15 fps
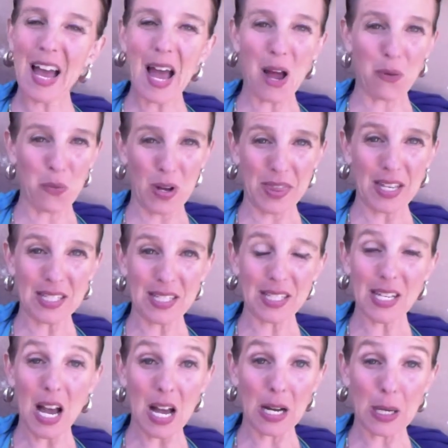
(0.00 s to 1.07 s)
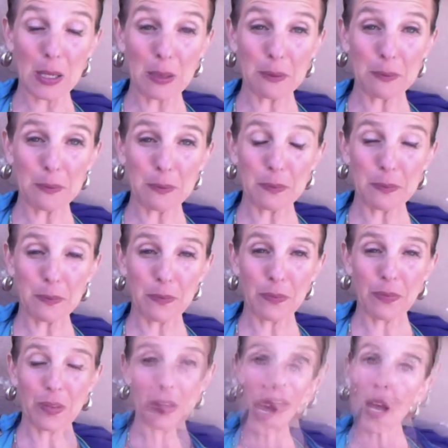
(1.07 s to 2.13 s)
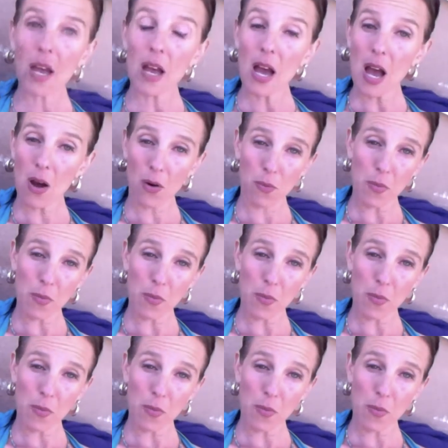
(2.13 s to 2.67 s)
and one that stuck, our